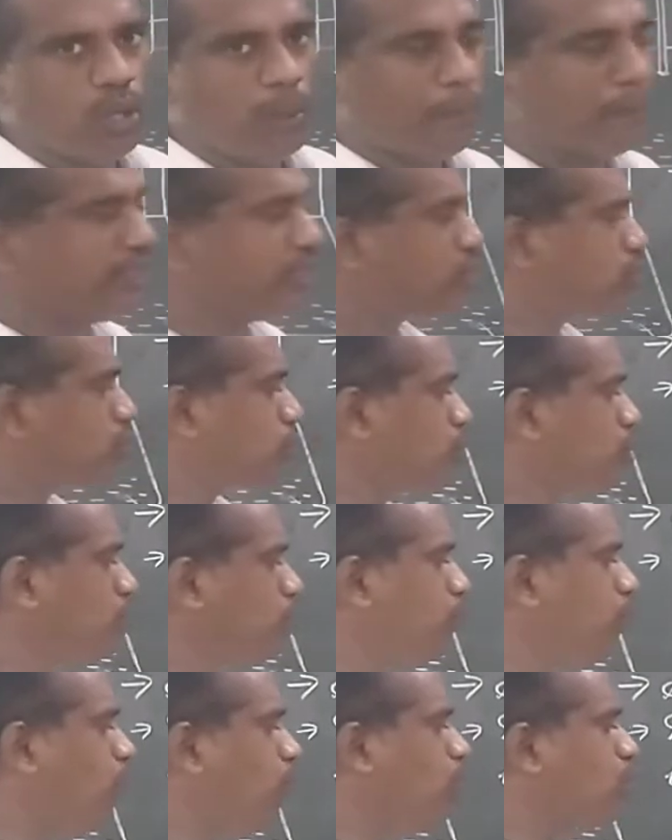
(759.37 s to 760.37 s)
Means 2
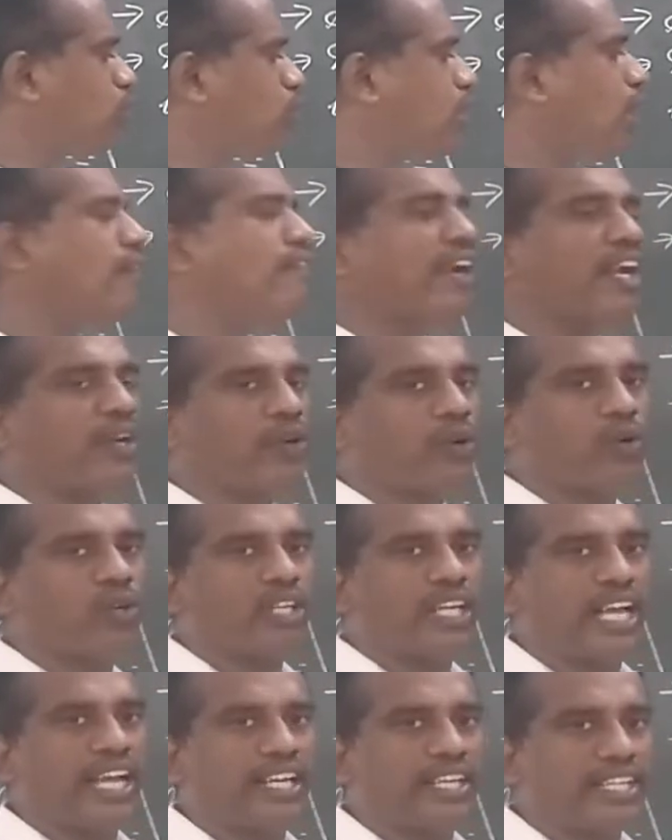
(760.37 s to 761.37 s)
moles of
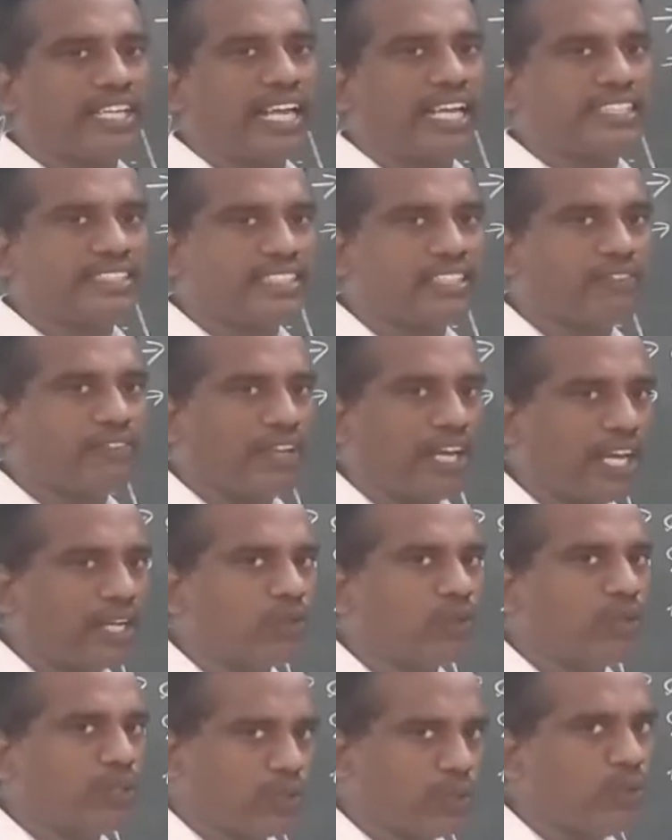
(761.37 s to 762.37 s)
hydrochloric acid we are
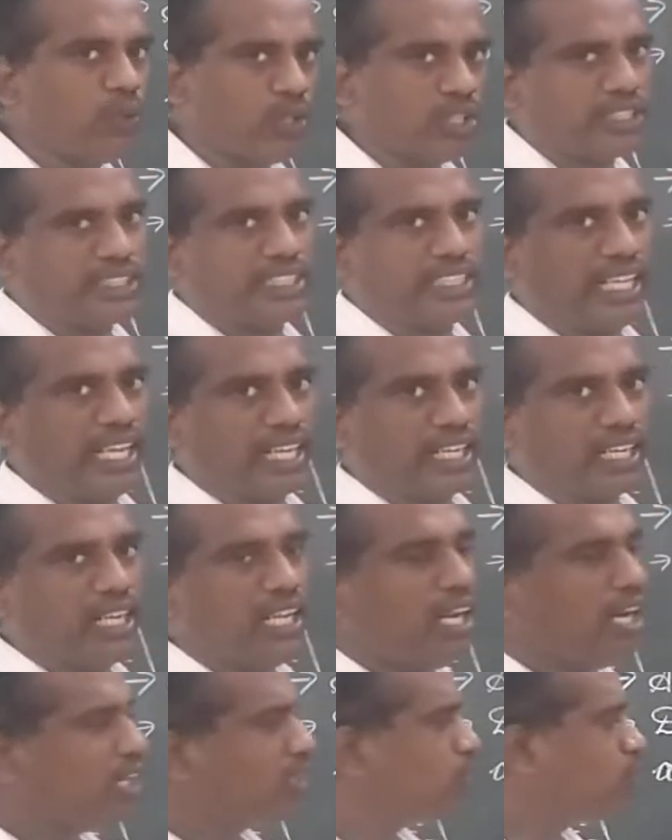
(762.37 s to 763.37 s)
going to use here
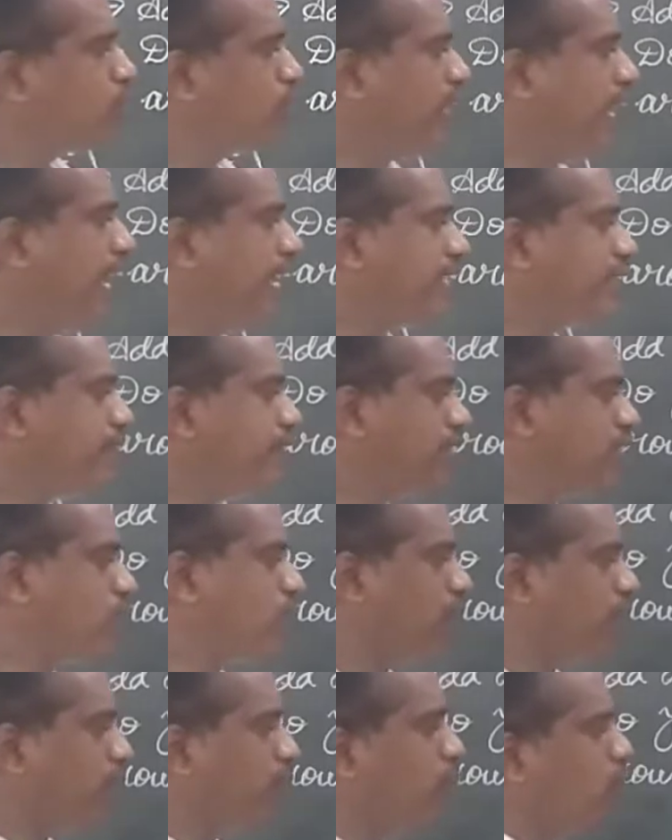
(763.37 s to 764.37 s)
to react with
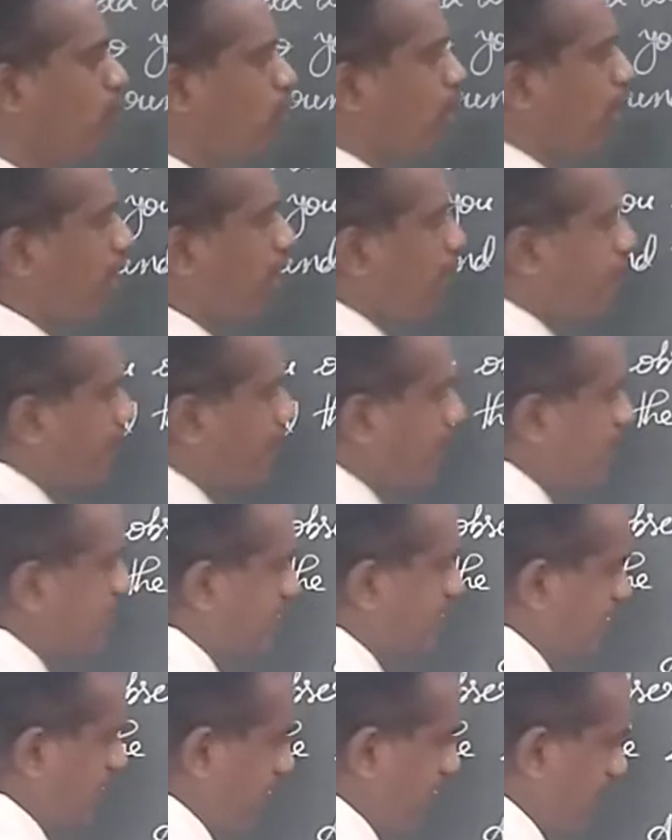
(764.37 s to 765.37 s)
1 mole of
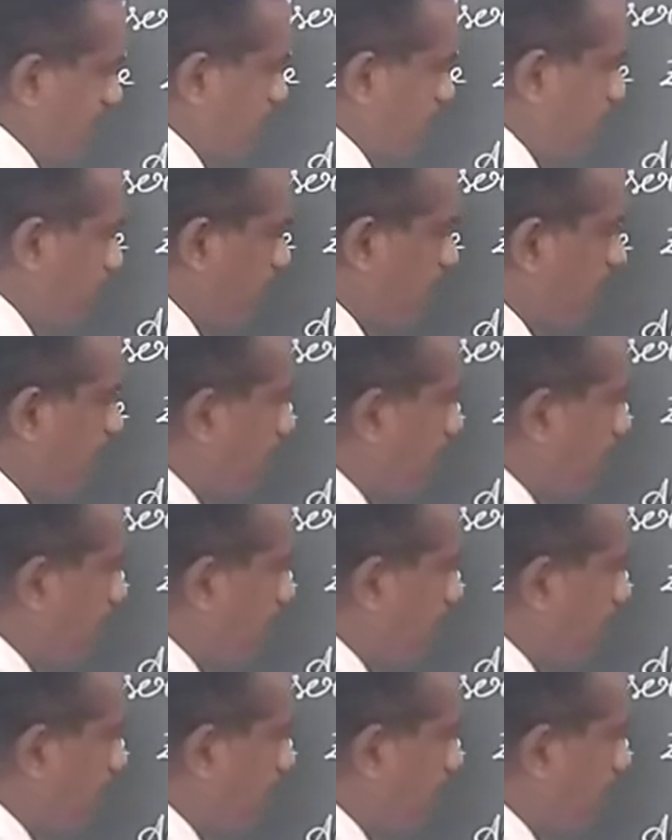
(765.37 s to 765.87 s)
zinc.